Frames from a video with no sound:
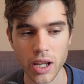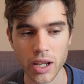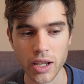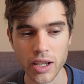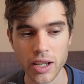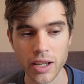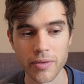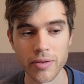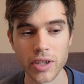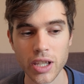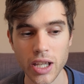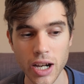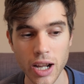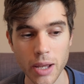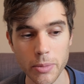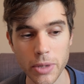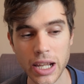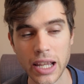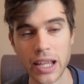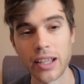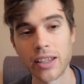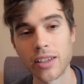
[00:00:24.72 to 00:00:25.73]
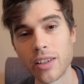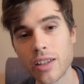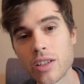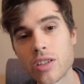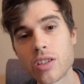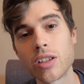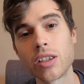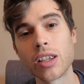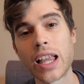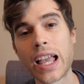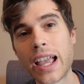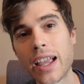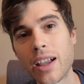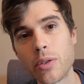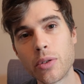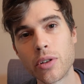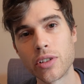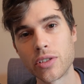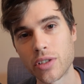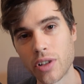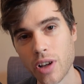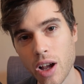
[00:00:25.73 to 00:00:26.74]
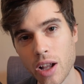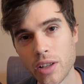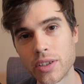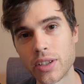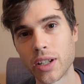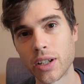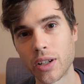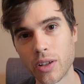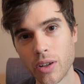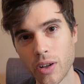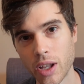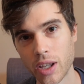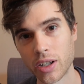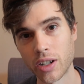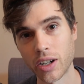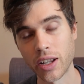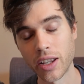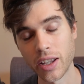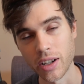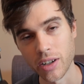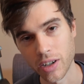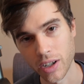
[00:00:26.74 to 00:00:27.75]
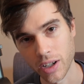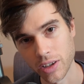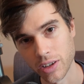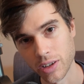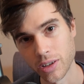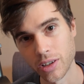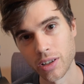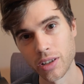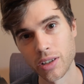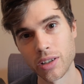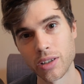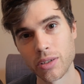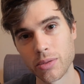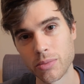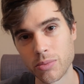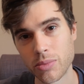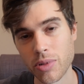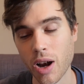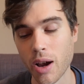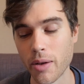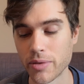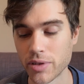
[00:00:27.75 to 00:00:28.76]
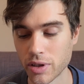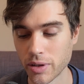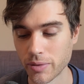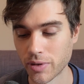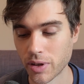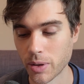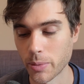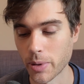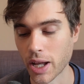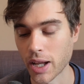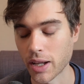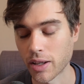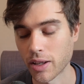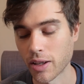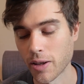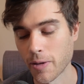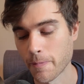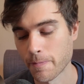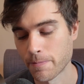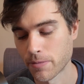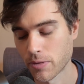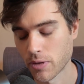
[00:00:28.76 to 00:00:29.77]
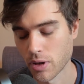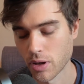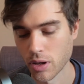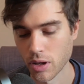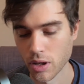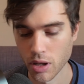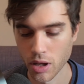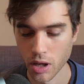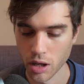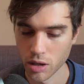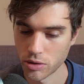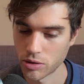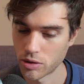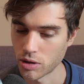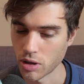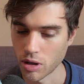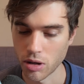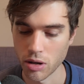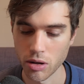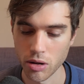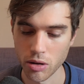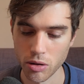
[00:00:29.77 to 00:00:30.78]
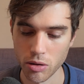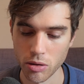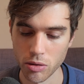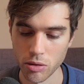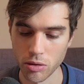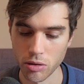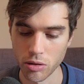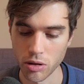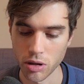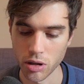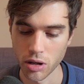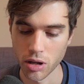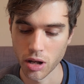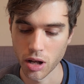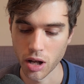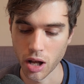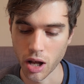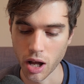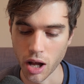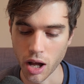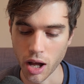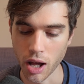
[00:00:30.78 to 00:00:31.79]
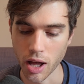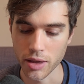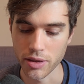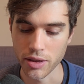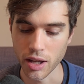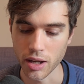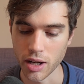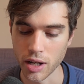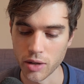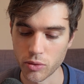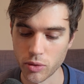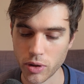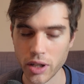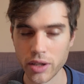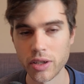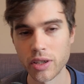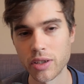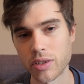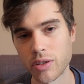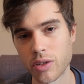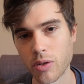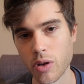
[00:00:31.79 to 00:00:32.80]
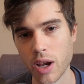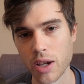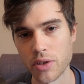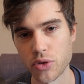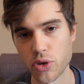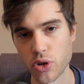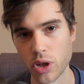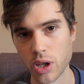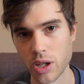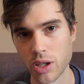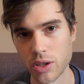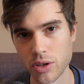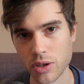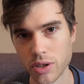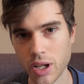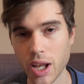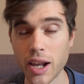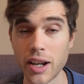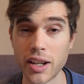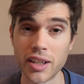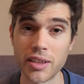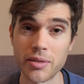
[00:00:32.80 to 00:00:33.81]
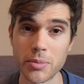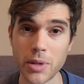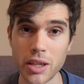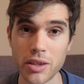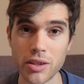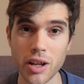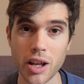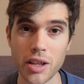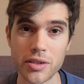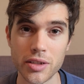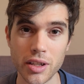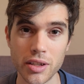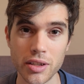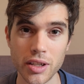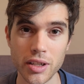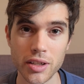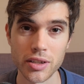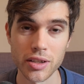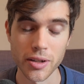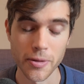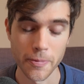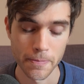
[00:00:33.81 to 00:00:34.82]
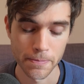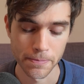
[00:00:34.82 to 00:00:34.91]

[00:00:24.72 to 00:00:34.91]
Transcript: Given that I'm an English language content creator here in the province of Quebec. So I thought I'd read this question and just kind of give my thoughts on this.